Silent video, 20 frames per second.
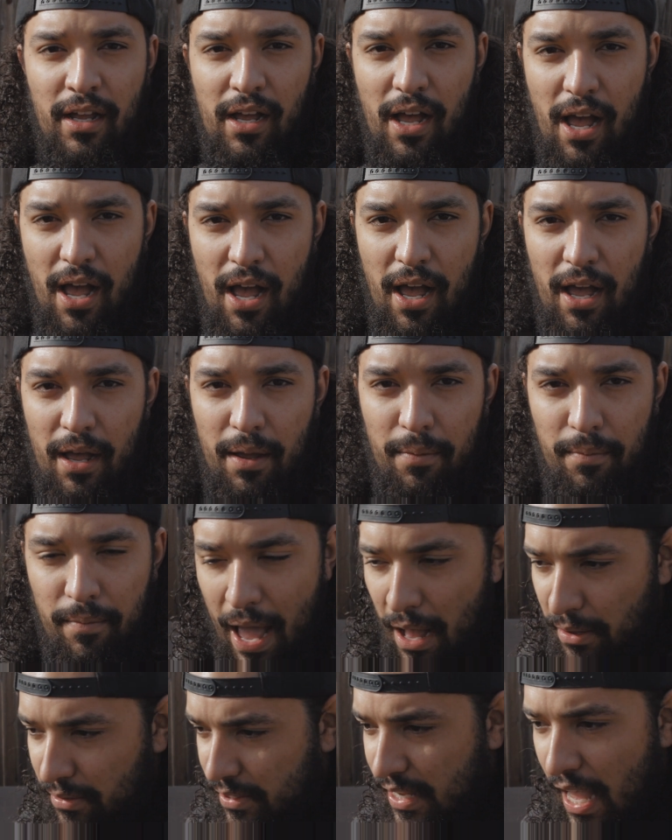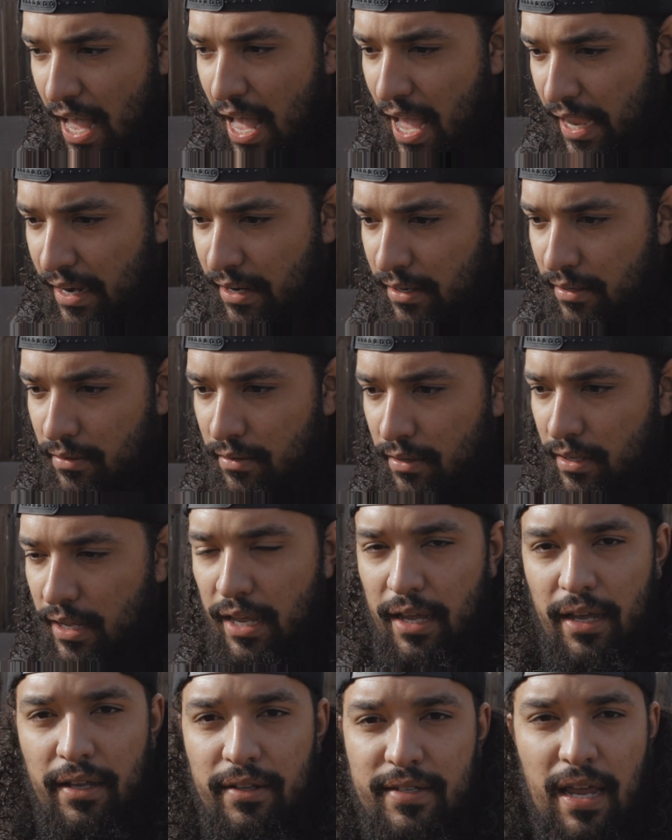outside
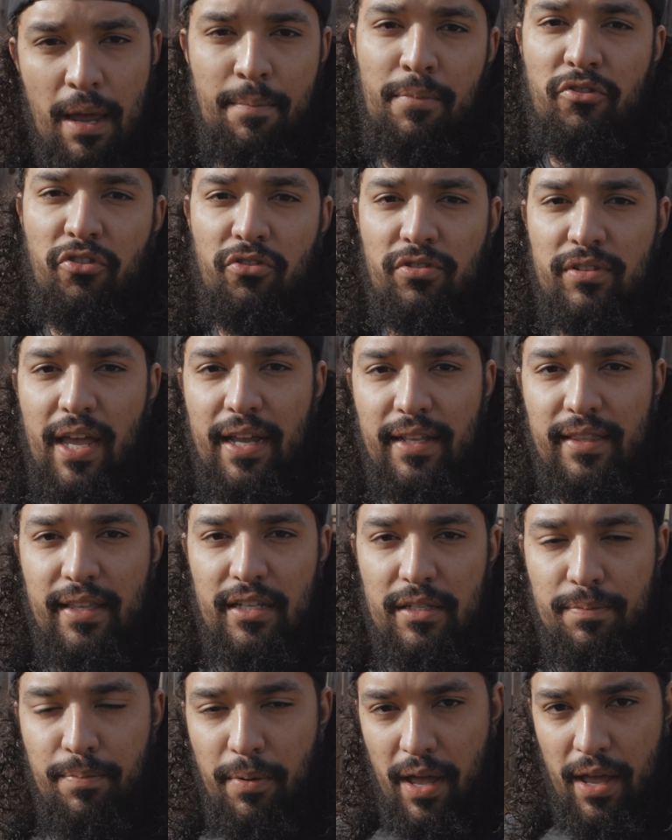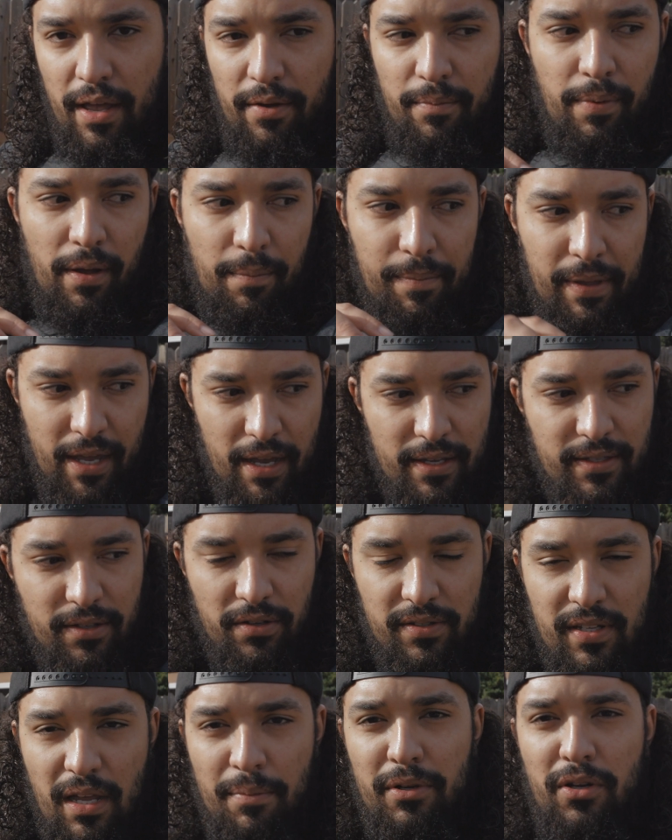in temperatures like this, but because
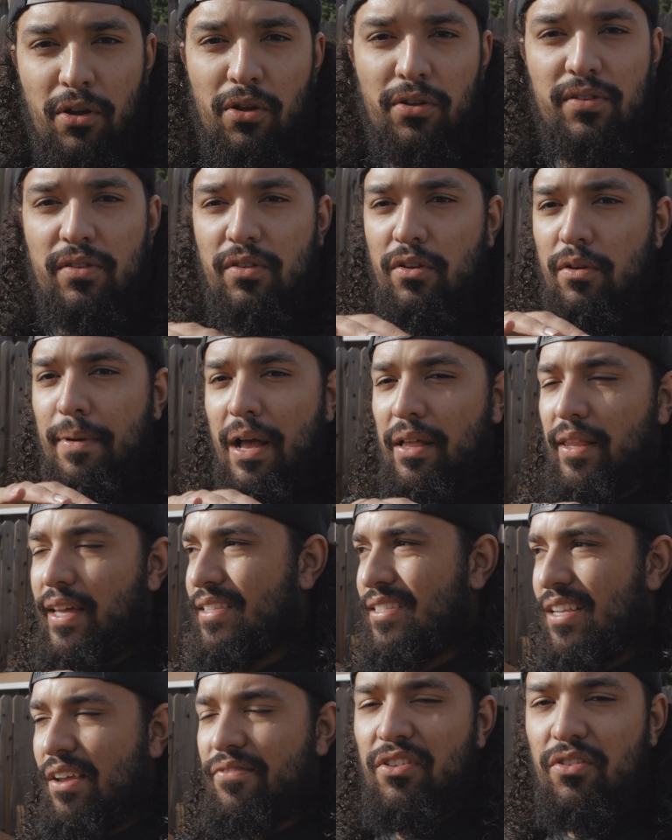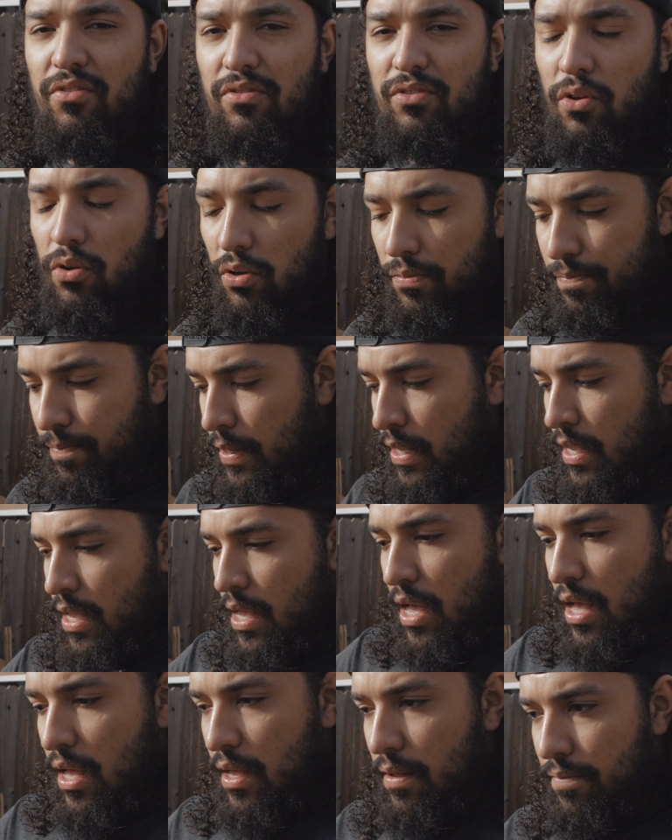they're sub-adults and they're about like 7 years old,
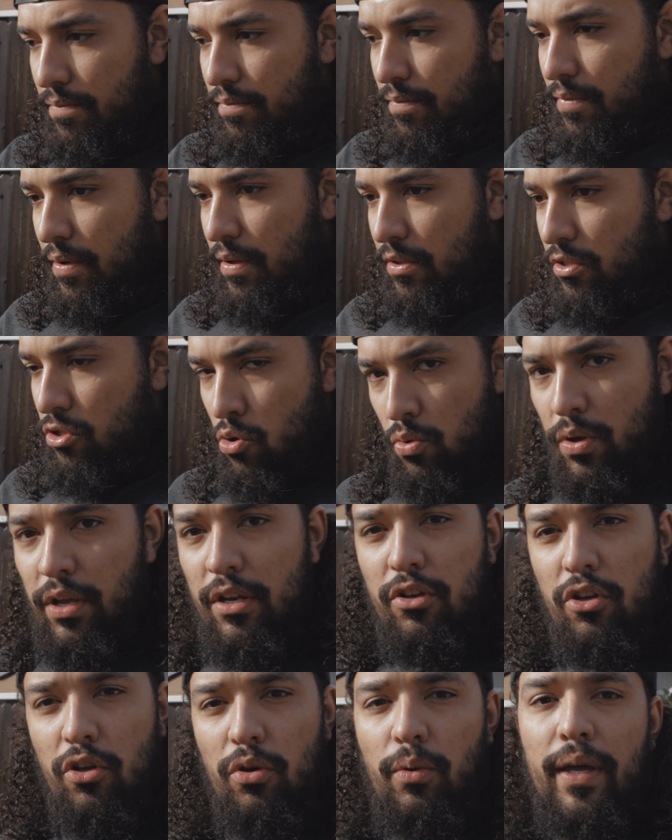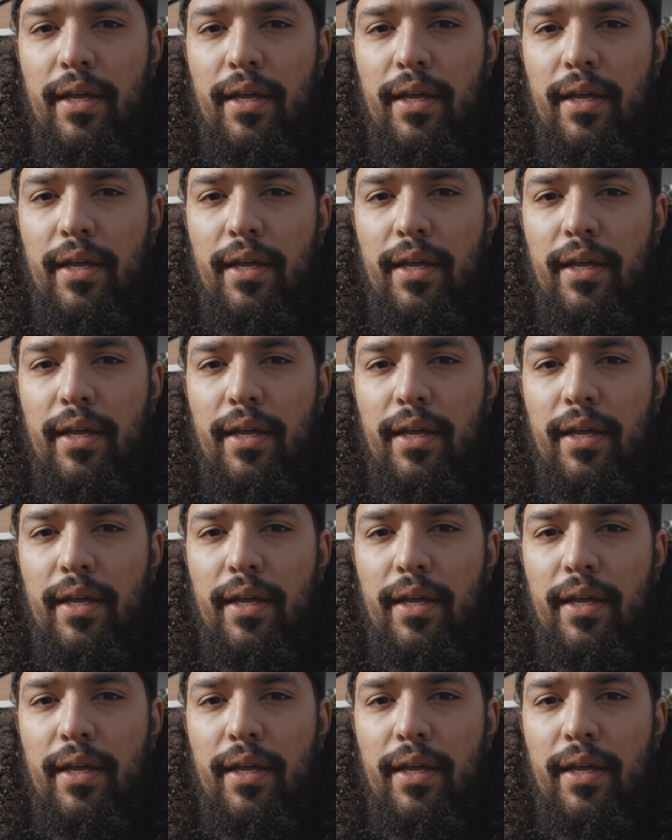you can do